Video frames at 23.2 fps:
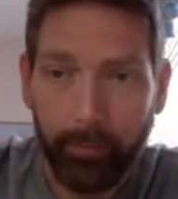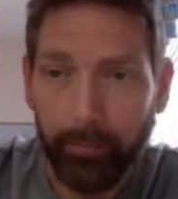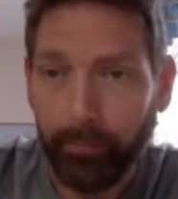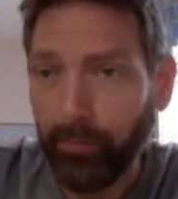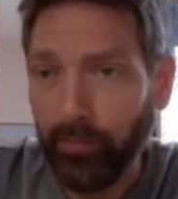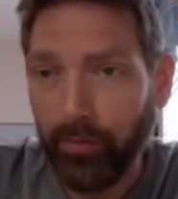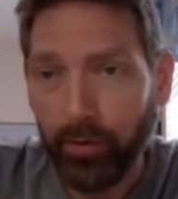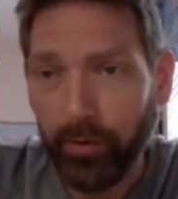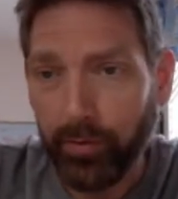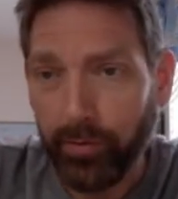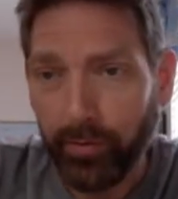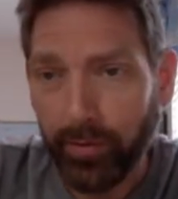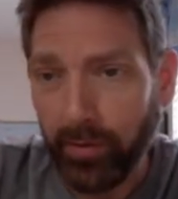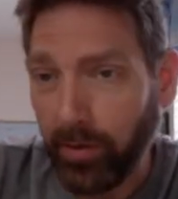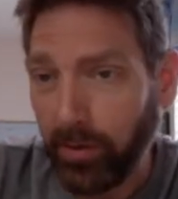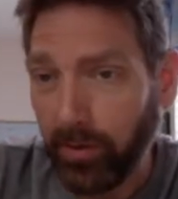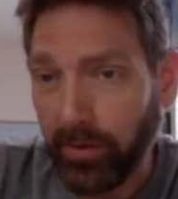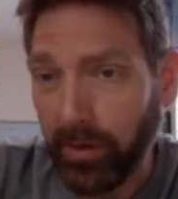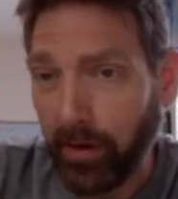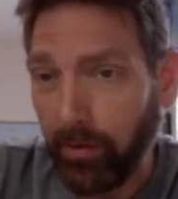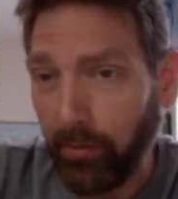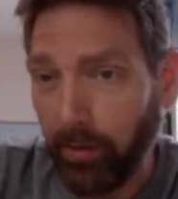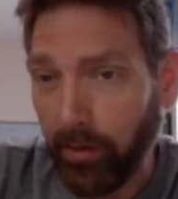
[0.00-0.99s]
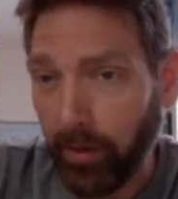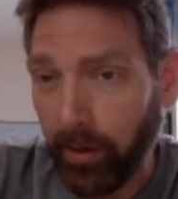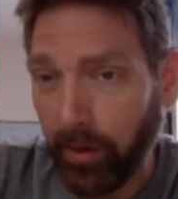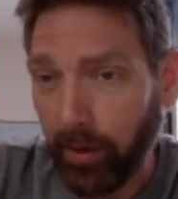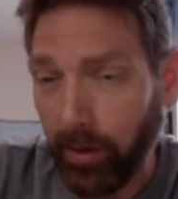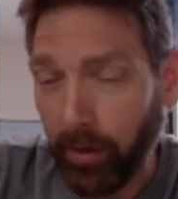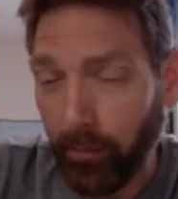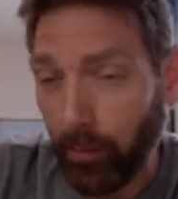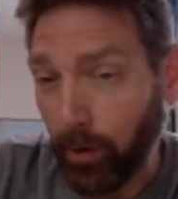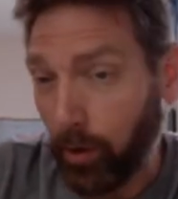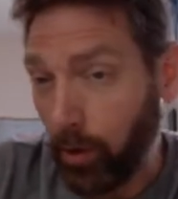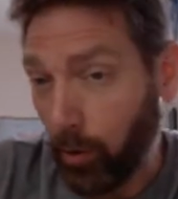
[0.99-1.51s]
First, let's list everything that
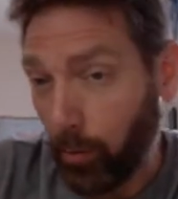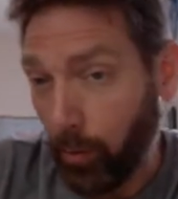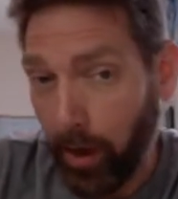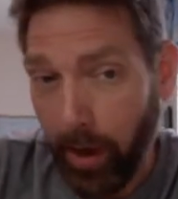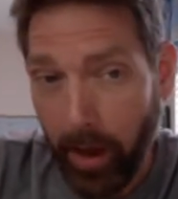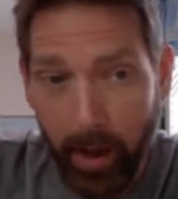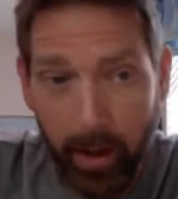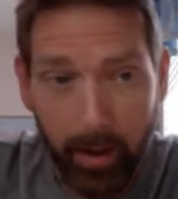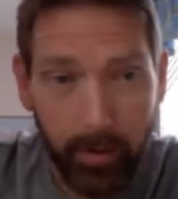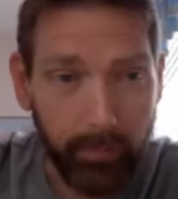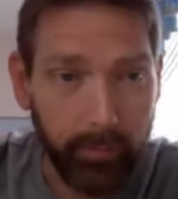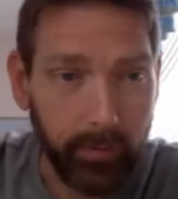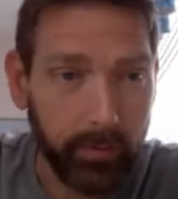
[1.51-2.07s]
we know we have.